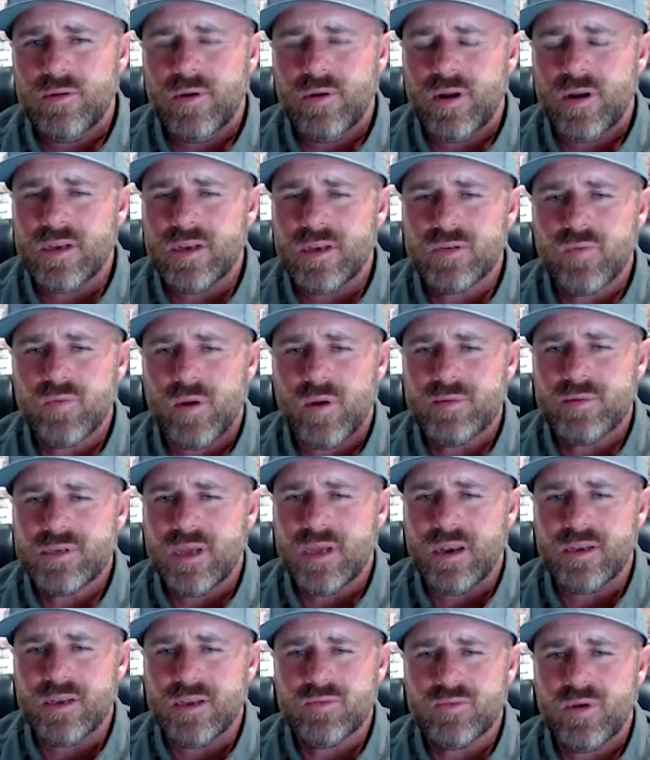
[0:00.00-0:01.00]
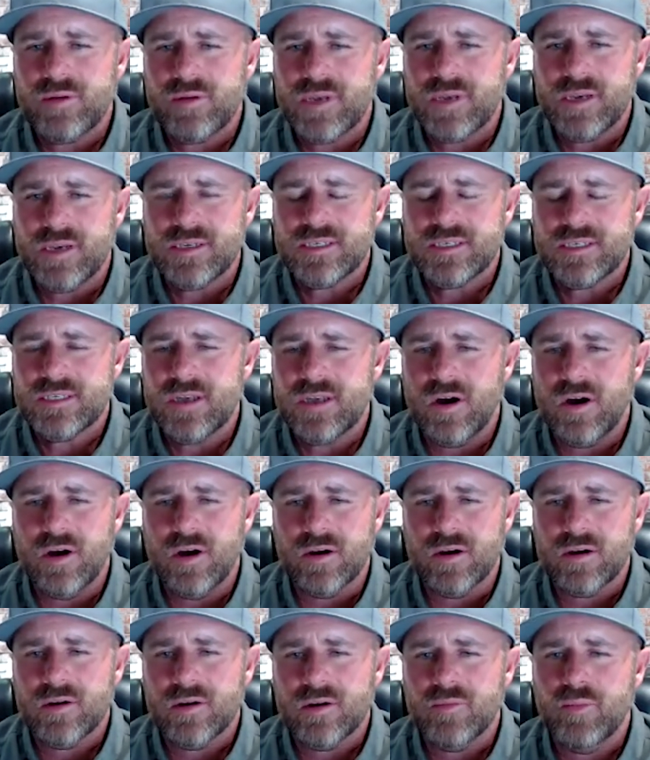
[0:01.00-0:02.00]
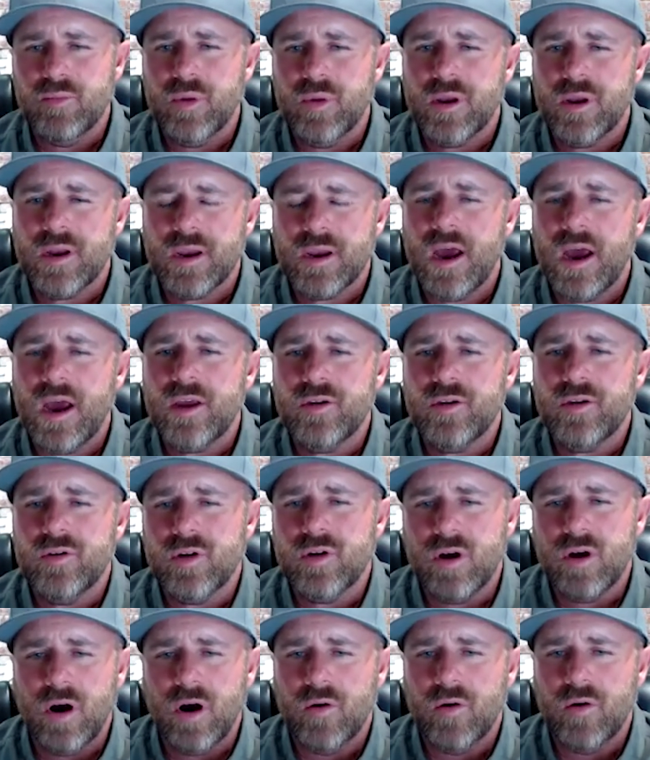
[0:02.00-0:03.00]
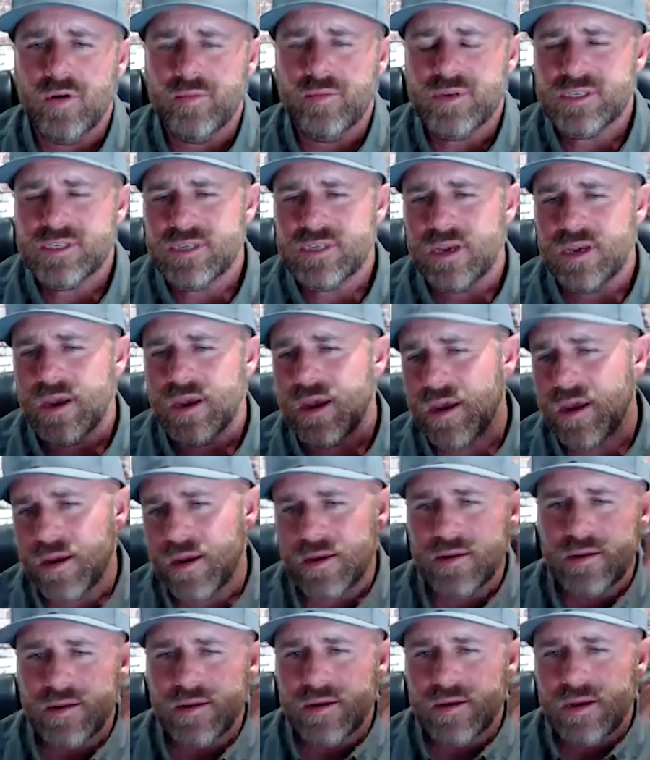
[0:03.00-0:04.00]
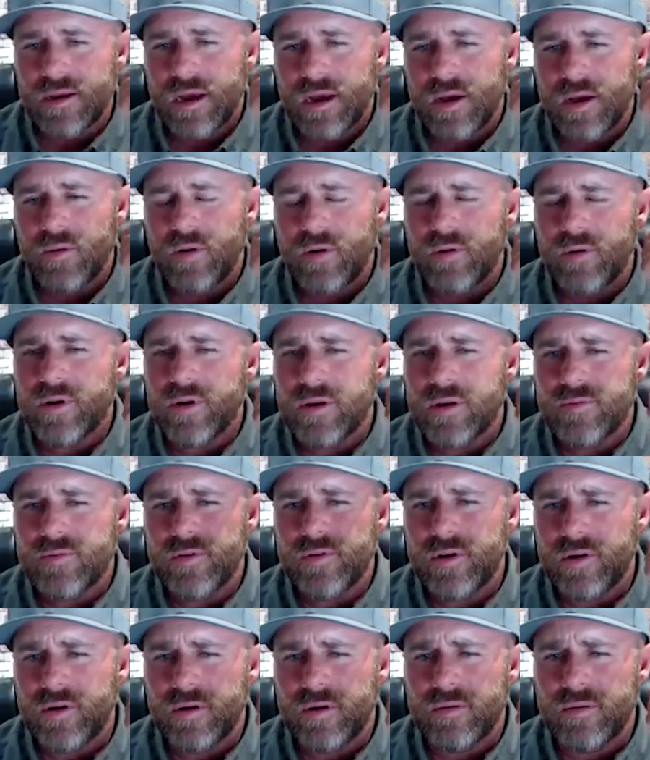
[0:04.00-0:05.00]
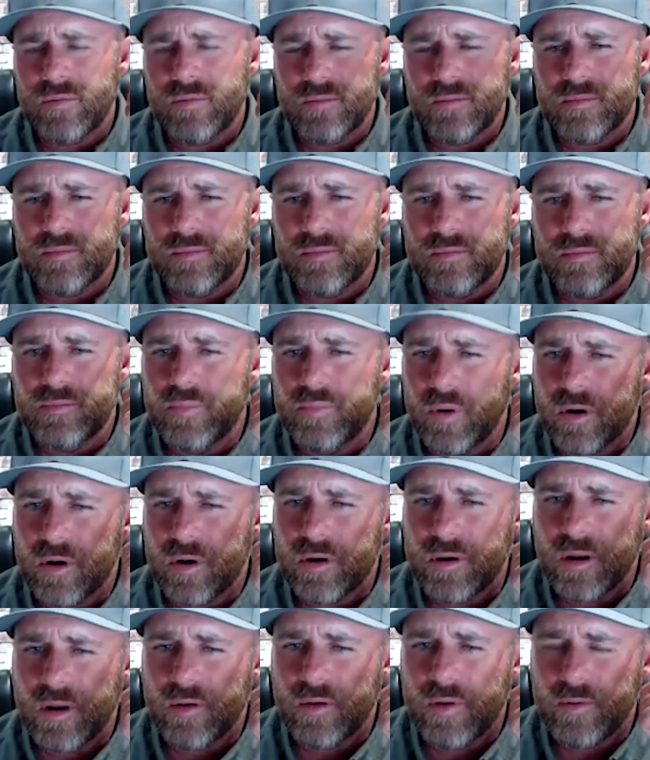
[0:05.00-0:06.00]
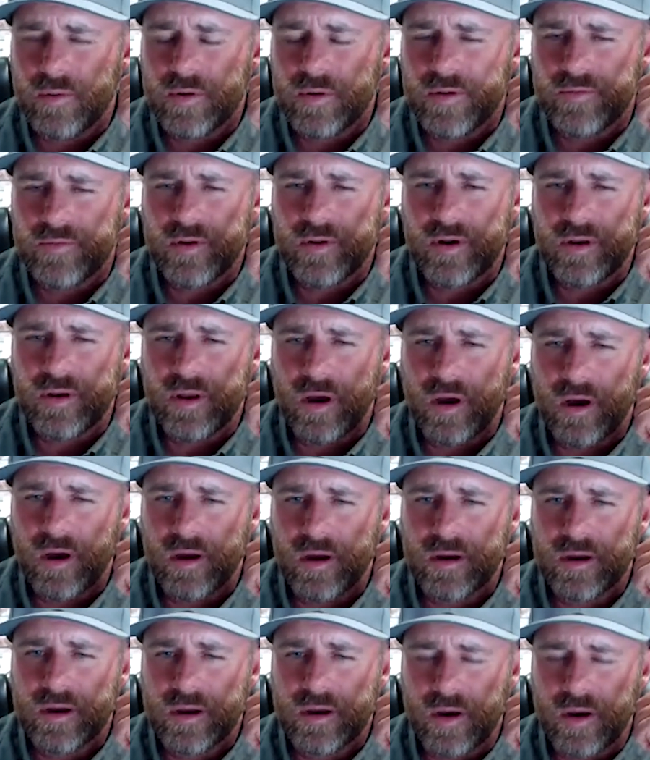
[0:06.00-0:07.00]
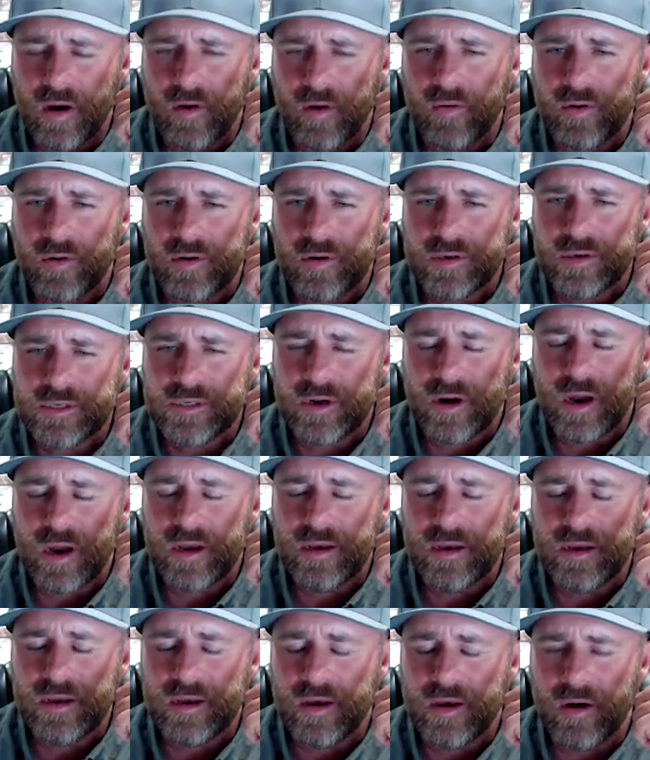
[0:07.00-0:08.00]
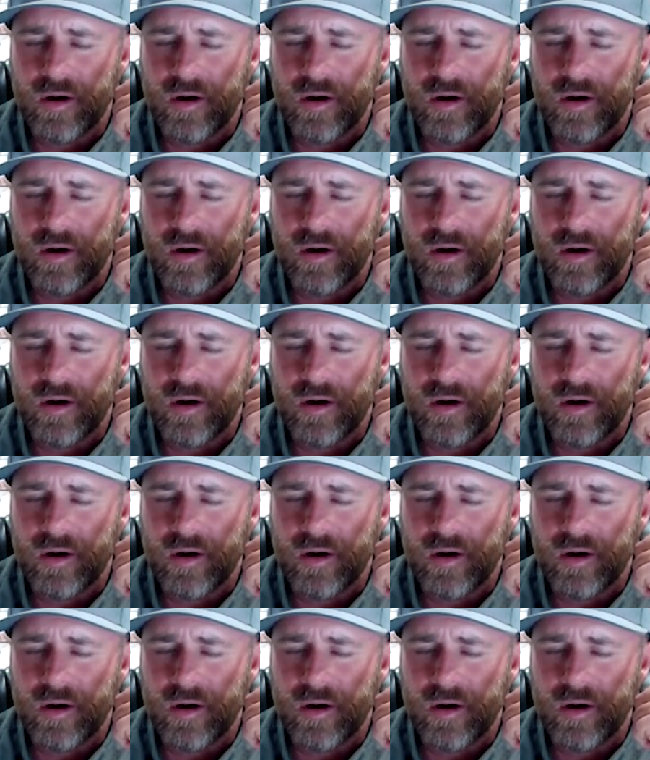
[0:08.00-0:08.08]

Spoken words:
went on his website stunk, but it got you to call him and say, "Hey, I want one of your dog collars, your ID